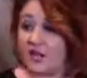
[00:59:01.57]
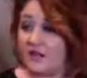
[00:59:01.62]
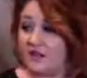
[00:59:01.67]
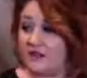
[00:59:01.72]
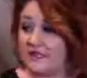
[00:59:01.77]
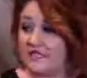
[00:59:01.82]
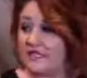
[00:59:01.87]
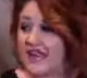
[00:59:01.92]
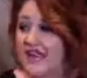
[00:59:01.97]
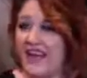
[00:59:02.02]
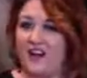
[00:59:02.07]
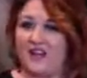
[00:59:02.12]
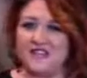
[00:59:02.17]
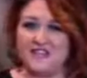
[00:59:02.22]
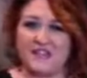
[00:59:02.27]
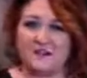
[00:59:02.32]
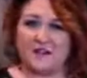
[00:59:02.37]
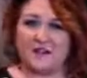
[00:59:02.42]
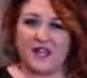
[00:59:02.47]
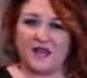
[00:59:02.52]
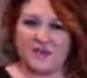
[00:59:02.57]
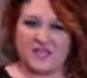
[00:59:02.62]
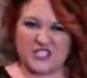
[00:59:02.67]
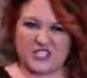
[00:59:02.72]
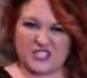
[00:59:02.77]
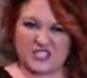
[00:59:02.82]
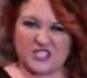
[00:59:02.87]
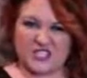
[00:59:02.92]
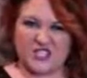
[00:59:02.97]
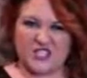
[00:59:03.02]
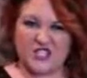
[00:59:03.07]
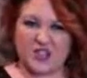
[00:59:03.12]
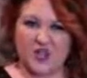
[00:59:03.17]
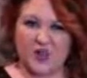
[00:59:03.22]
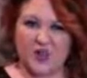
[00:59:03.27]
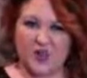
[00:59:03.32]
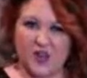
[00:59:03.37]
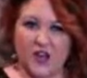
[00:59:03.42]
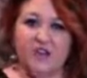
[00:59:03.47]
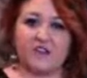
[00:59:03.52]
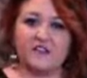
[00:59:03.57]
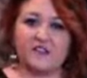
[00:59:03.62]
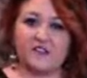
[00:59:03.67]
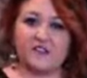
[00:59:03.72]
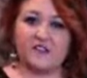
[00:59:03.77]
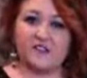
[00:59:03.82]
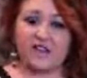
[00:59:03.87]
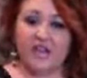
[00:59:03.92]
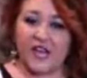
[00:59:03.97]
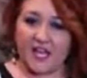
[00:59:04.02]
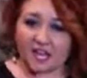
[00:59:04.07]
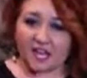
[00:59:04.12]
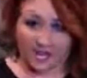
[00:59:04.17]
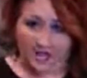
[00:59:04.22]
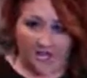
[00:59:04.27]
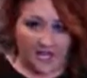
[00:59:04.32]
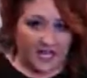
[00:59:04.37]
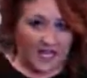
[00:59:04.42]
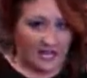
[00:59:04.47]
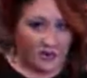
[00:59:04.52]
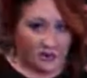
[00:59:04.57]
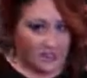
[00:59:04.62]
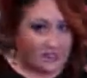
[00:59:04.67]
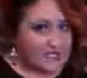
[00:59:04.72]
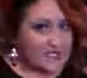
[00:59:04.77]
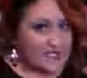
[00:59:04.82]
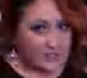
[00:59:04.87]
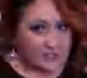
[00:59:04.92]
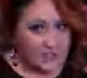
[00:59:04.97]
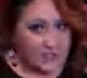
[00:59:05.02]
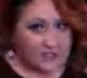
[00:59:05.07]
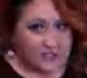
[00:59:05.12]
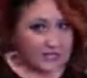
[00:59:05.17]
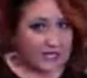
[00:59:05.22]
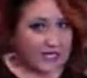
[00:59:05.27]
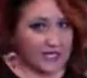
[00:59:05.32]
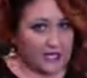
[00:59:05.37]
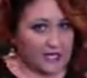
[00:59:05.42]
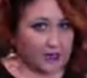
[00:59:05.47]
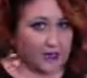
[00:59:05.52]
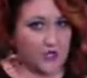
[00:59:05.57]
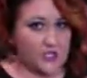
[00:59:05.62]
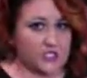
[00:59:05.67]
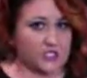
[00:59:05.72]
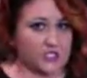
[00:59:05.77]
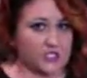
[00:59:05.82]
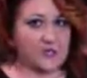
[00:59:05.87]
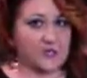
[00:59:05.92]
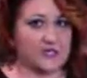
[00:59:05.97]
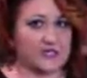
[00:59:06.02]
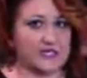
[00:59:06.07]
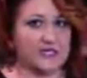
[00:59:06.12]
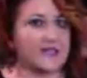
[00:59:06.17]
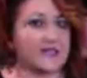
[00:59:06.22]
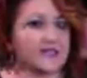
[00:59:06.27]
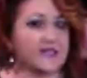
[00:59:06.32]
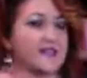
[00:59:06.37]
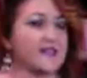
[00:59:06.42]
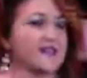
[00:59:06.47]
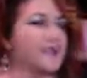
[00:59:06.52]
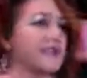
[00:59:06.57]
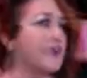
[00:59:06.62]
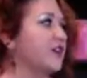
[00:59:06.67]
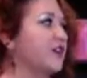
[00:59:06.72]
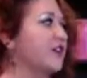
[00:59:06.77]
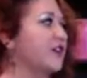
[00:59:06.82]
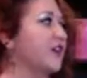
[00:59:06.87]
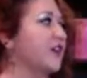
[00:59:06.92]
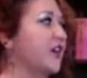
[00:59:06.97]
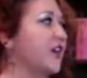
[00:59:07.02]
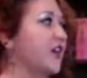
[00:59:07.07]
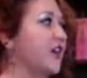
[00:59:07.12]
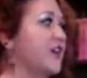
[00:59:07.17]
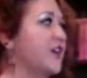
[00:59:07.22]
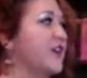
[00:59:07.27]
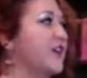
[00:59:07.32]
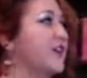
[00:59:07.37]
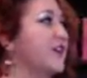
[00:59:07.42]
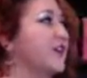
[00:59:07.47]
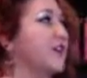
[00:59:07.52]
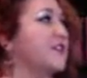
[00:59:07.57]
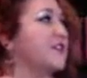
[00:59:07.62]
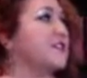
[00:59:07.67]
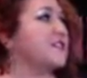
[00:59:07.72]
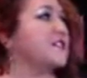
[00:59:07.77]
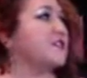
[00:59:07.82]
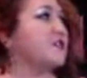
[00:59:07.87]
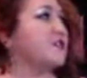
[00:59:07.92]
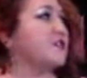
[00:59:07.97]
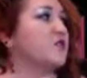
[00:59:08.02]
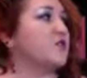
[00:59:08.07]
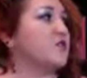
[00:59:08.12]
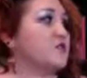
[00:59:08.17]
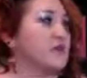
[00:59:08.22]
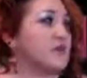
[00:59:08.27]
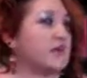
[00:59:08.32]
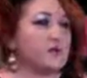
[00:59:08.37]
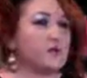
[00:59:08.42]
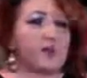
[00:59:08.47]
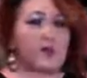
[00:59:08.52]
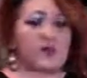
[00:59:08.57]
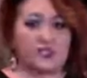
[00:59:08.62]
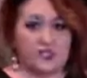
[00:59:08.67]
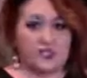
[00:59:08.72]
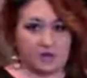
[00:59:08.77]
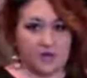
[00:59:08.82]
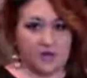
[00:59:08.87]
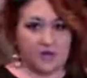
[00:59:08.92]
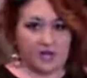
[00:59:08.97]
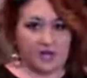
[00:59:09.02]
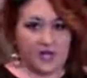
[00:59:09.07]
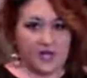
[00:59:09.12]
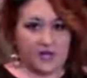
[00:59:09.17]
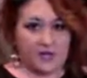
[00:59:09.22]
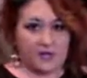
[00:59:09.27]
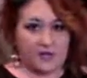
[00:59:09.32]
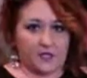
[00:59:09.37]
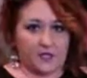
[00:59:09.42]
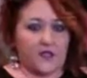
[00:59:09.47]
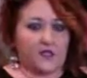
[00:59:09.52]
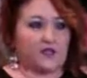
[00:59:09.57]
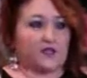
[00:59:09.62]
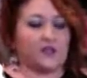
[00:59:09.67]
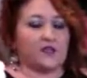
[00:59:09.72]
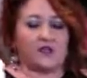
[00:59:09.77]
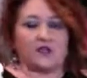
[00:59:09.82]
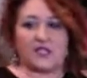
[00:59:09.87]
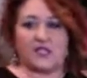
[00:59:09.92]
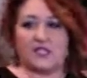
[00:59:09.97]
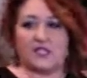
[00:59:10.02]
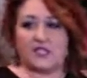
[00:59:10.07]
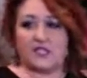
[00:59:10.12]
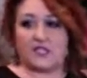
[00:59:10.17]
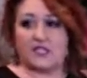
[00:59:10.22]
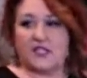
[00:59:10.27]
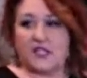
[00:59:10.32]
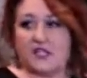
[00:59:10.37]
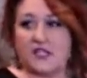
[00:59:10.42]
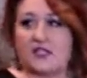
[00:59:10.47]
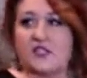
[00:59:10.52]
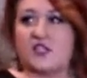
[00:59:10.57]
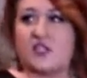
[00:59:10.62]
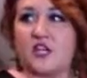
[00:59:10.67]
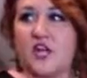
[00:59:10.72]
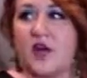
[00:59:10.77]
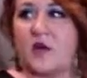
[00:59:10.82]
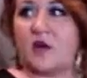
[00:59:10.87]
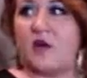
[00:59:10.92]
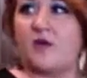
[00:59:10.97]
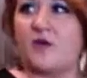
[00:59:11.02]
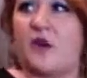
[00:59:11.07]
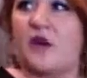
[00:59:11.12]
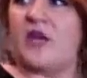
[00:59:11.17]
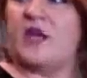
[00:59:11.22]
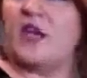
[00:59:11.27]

on the towel, sometimes it just is too rough. And we typically kind of want to do this kind of thing onto our head. So tell them not to rough it up. Condition in the shower, run a